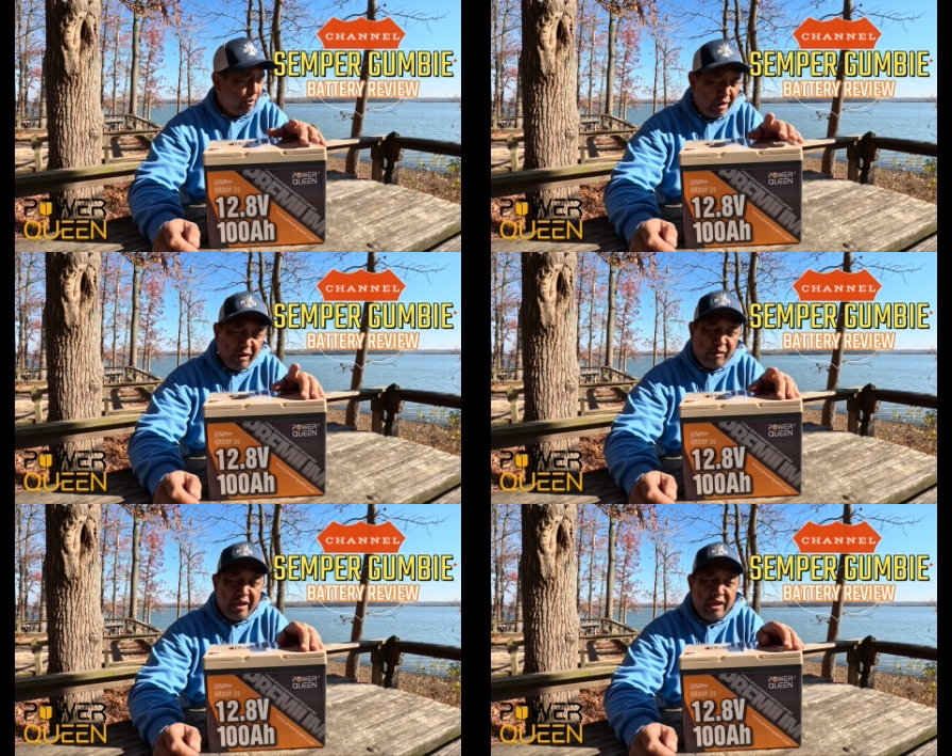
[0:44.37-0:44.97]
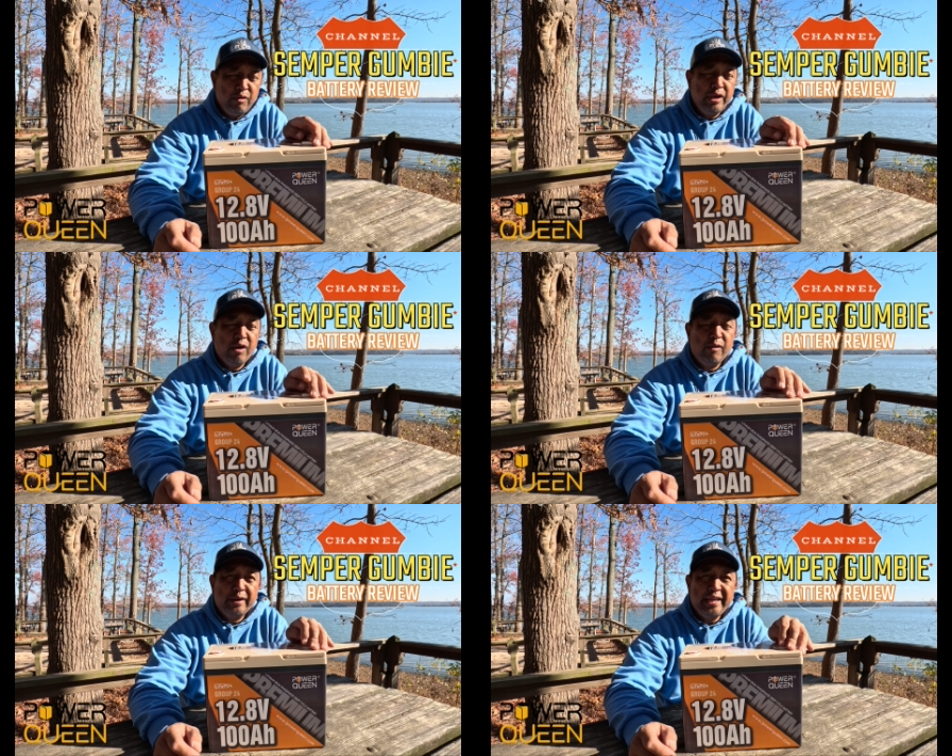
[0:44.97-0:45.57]
Well, here we
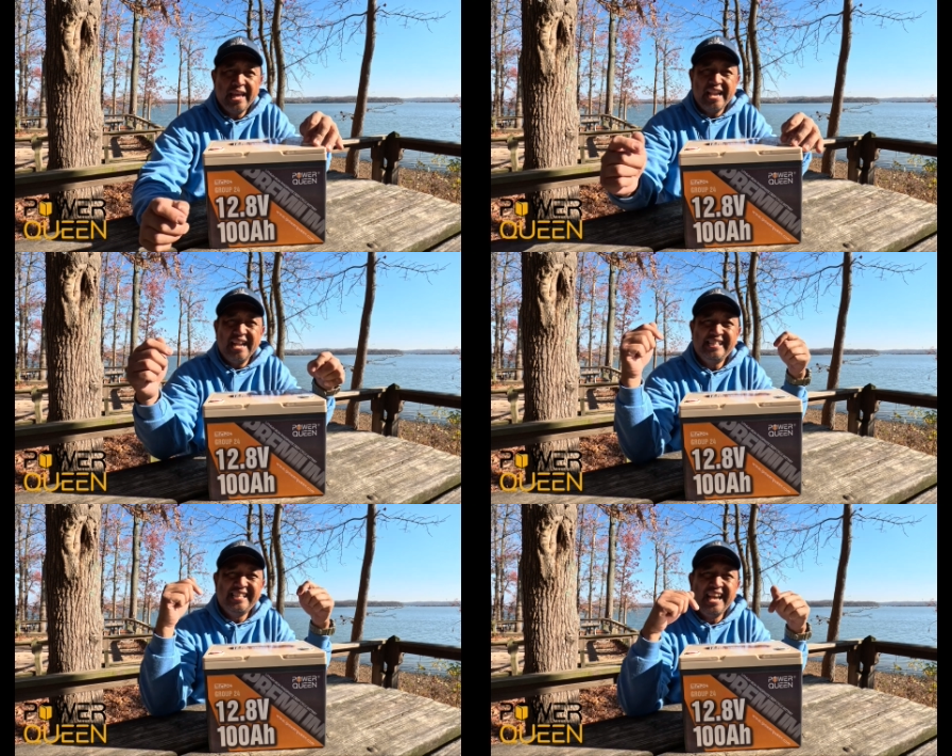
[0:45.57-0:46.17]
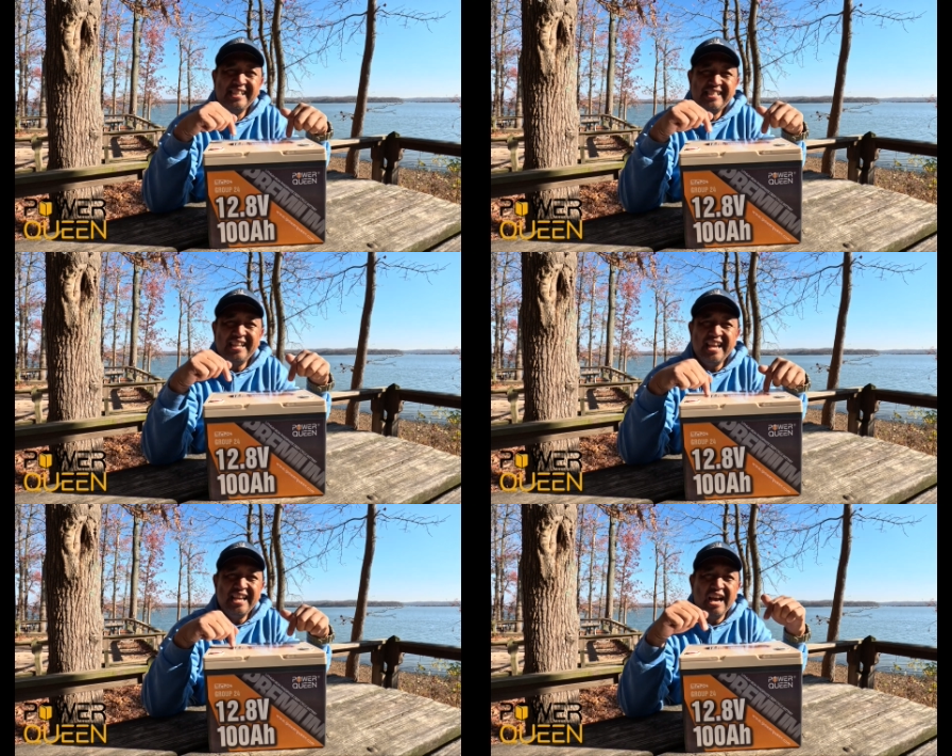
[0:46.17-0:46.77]
are again,
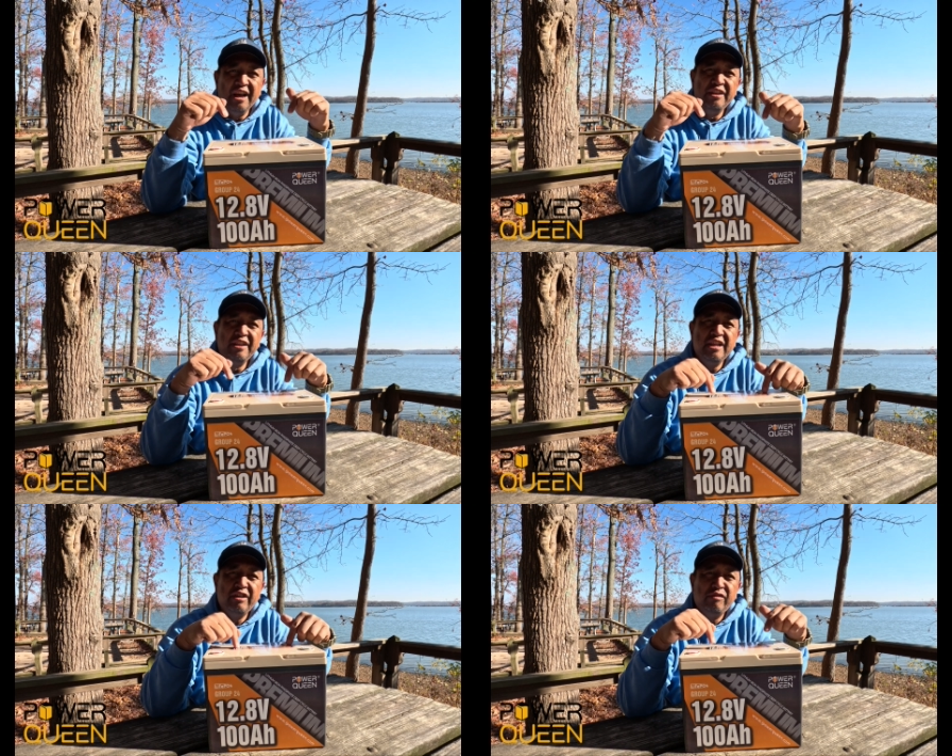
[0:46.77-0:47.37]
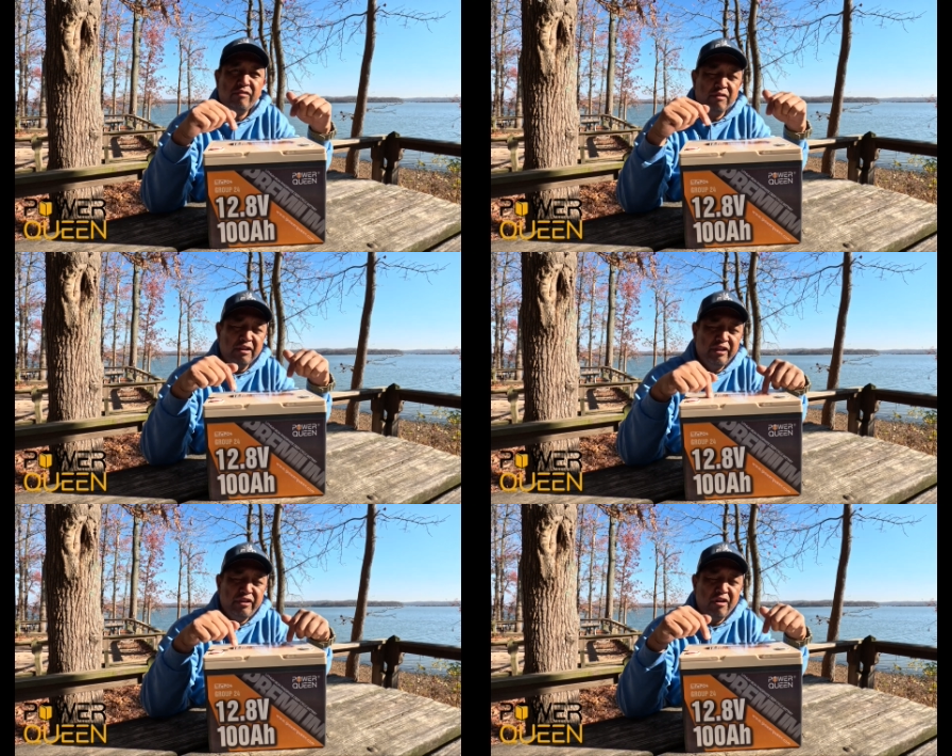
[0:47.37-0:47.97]
testing another
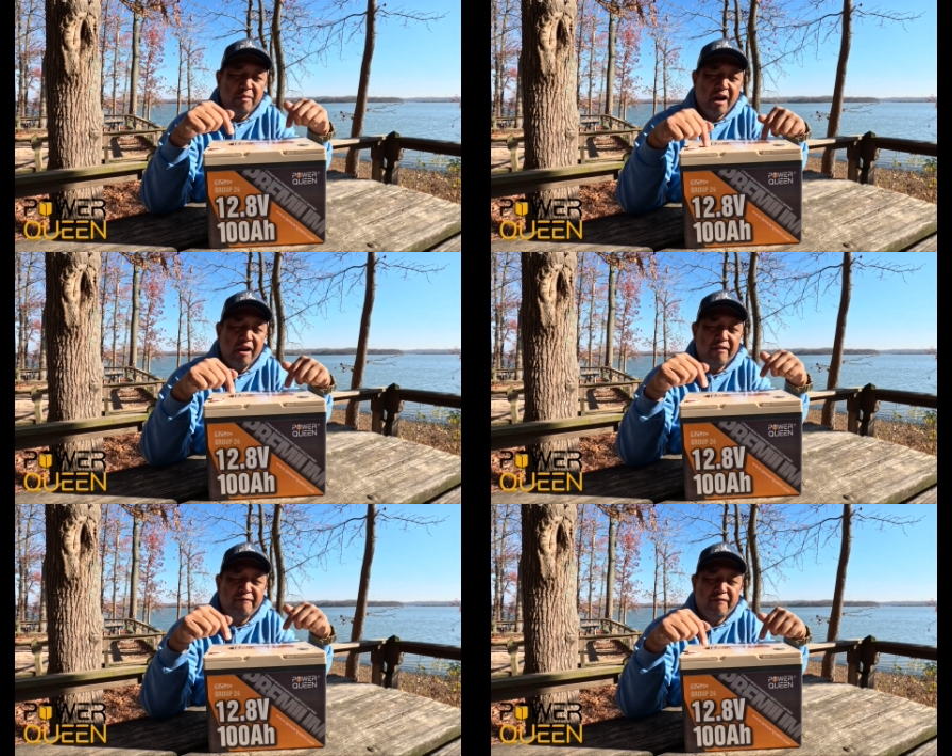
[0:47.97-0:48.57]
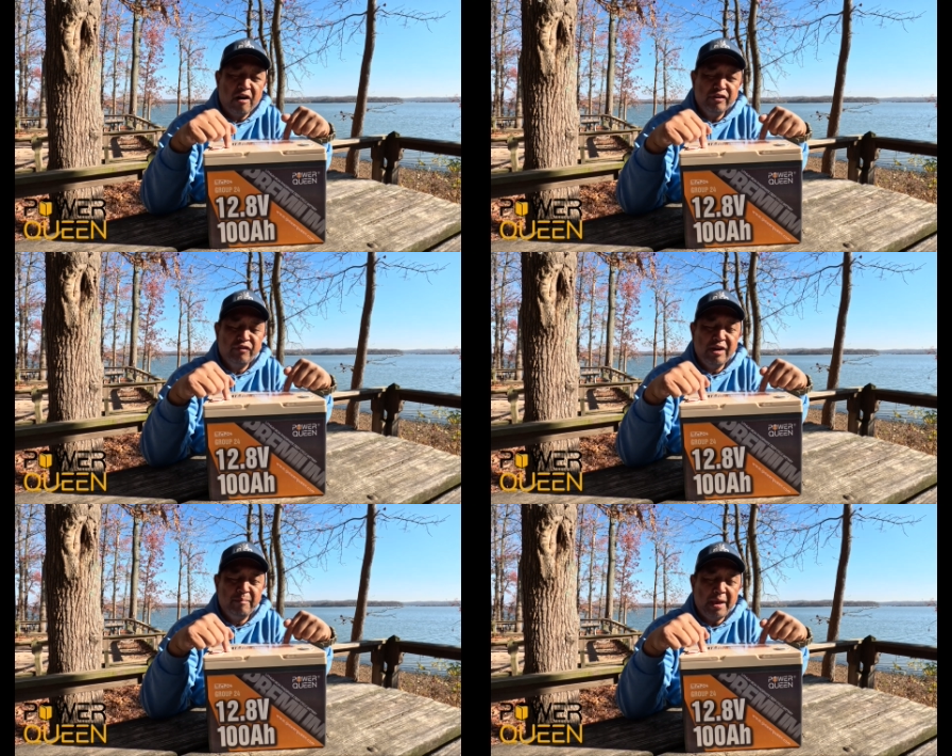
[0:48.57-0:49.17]
lithium iron
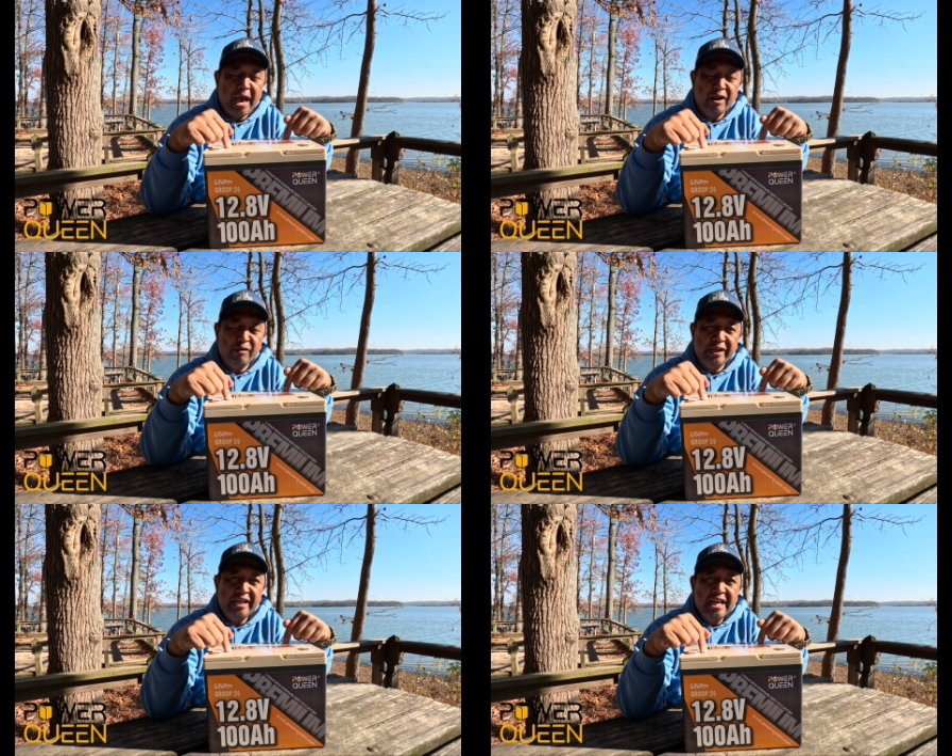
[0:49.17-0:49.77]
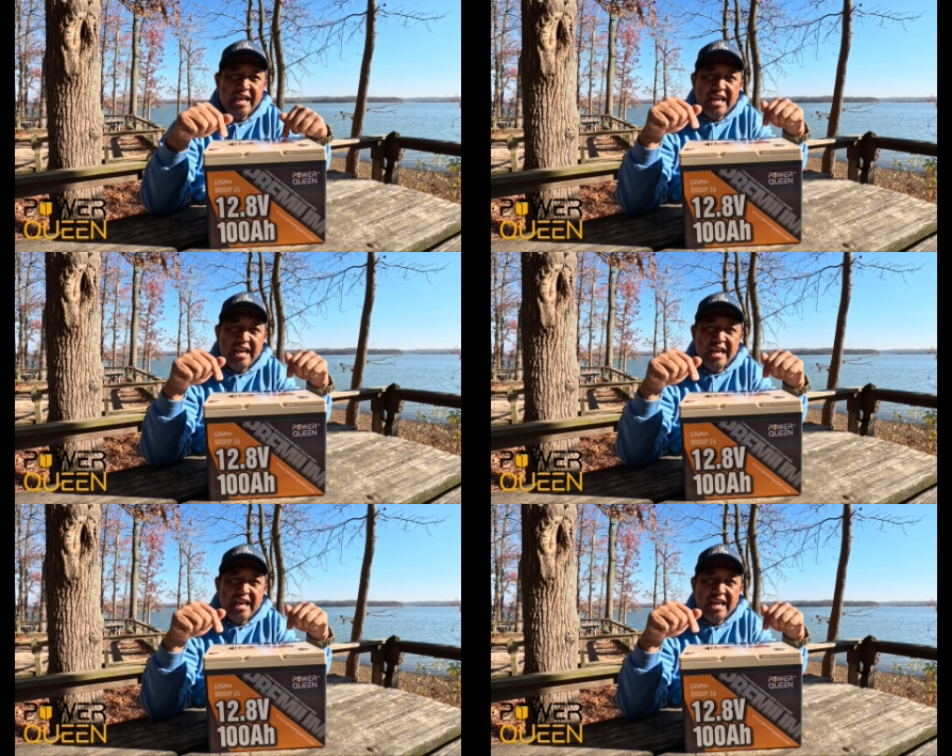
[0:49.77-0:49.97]
phosphate battery,